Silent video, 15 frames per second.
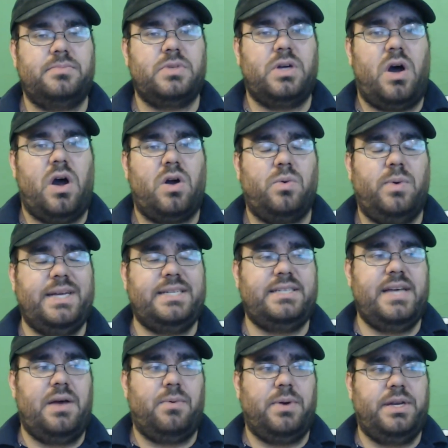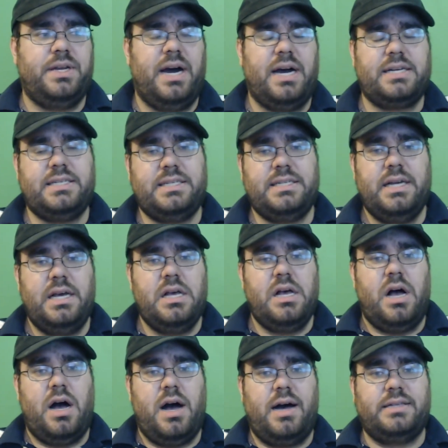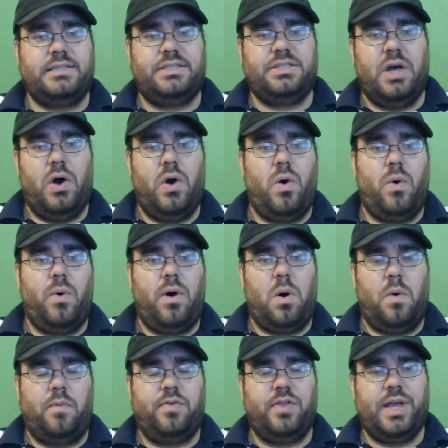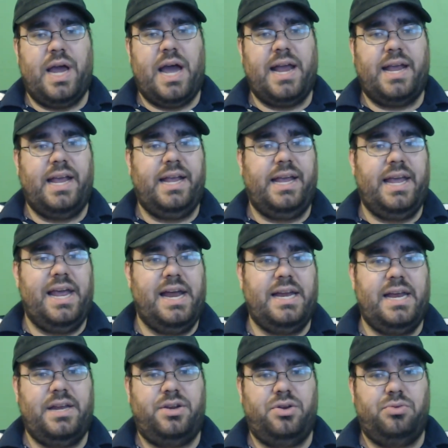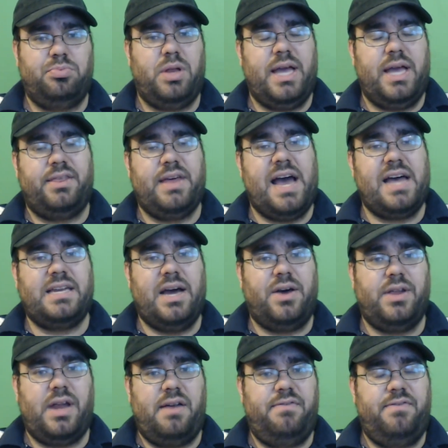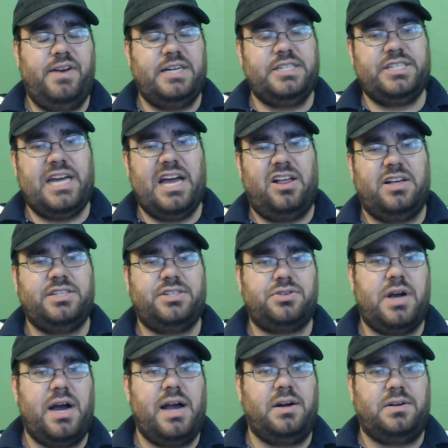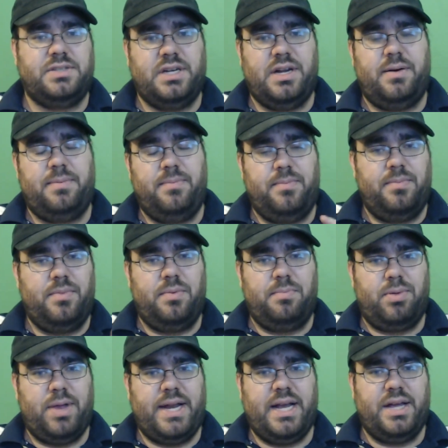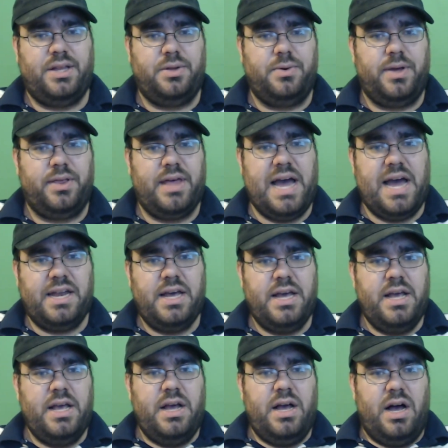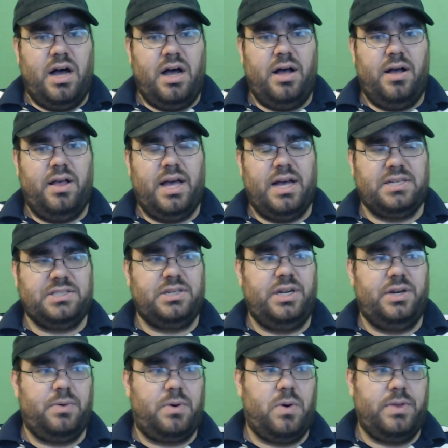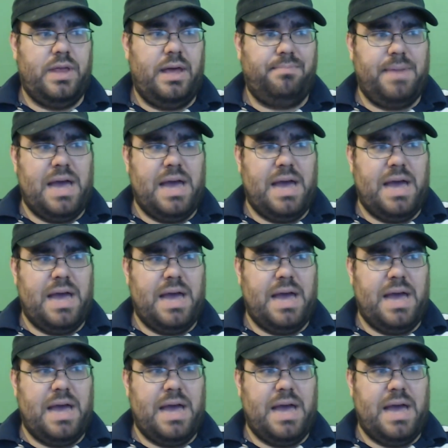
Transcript: Hard Reset Redux. So hopefully I can get into playing that now that I finished Cali's Trials, and I'm planning on doing that. I also need to record that